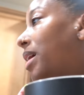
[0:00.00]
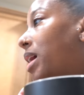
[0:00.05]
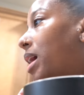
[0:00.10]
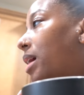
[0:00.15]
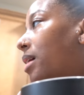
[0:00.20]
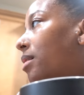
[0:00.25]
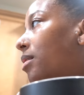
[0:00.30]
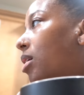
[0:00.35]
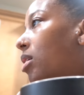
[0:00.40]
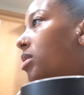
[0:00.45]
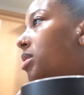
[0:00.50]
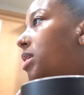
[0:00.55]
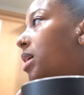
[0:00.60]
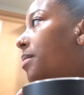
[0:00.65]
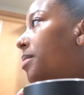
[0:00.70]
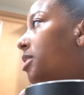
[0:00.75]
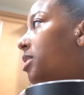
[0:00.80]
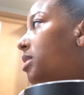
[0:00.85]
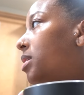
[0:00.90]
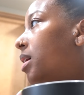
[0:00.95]
yeah,
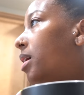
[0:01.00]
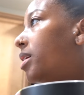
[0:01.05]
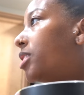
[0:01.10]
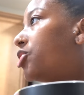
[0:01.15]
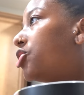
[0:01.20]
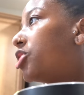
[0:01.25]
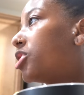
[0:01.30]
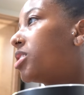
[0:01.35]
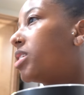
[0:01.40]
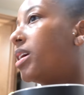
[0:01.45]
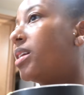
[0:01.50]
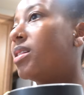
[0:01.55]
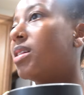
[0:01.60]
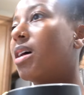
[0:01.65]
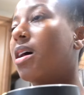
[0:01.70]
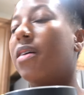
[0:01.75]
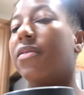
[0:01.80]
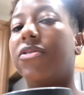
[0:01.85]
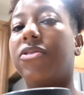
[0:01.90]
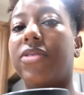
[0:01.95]
salmon's done. It's just in the
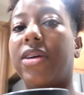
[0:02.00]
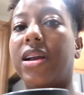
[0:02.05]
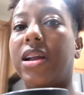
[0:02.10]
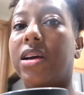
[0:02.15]
oven right